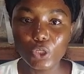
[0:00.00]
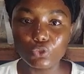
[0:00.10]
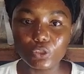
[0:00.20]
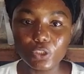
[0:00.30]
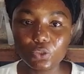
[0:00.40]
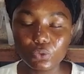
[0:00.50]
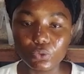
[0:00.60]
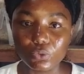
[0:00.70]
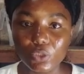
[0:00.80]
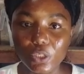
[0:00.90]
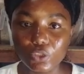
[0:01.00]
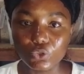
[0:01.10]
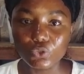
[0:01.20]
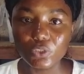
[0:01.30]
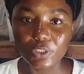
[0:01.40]
you need to
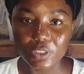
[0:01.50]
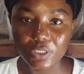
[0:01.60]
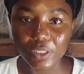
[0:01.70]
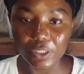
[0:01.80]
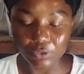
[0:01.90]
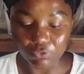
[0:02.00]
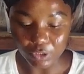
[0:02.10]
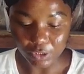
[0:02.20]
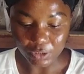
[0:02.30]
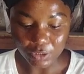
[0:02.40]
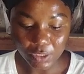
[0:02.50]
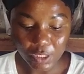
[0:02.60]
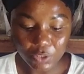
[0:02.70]
use these ingredients.